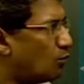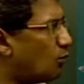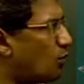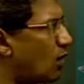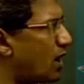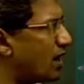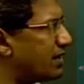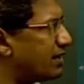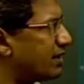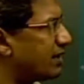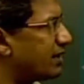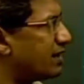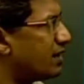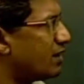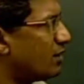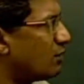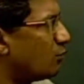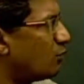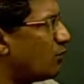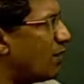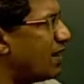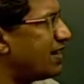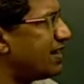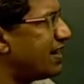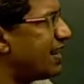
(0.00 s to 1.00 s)
1.
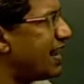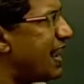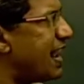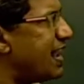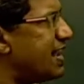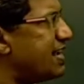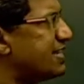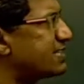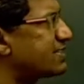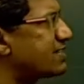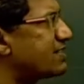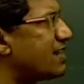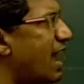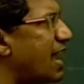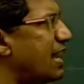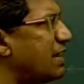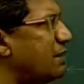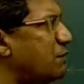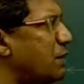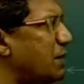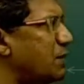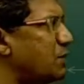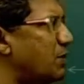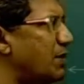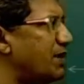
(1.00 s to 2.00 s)
When a is
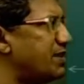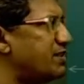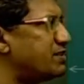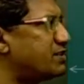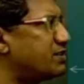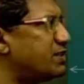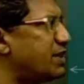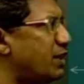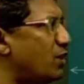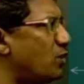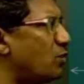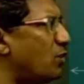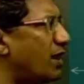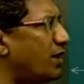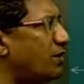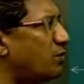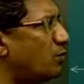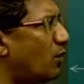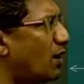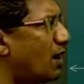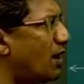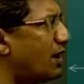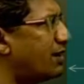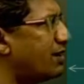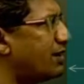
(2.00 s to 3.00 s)
lying between 0
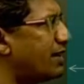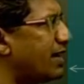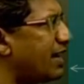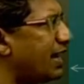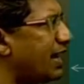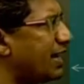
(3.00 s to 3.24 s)
and 1,